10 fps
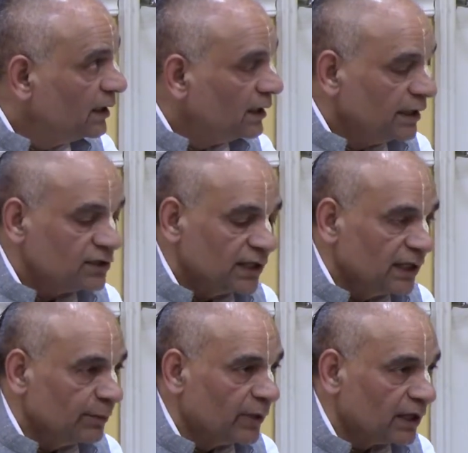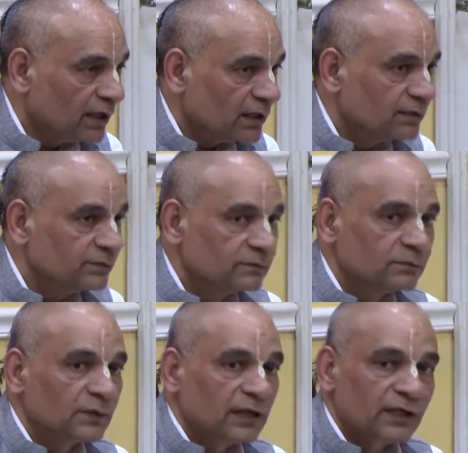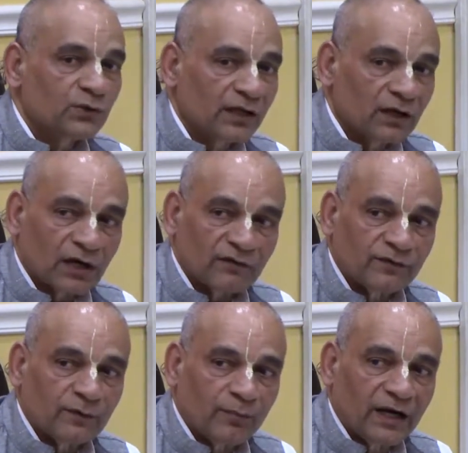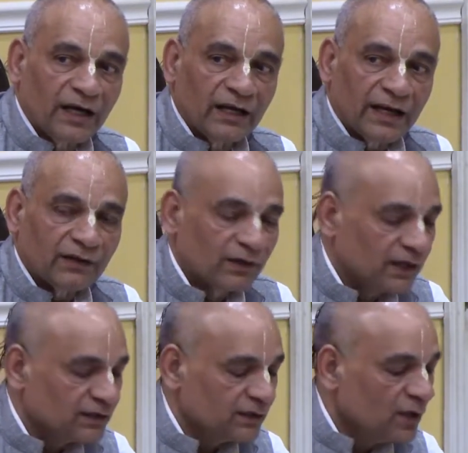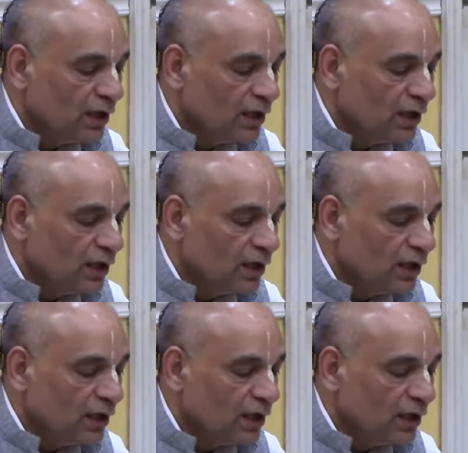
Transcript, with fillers: he's stealing butter, he's doing a lot of mundane activities.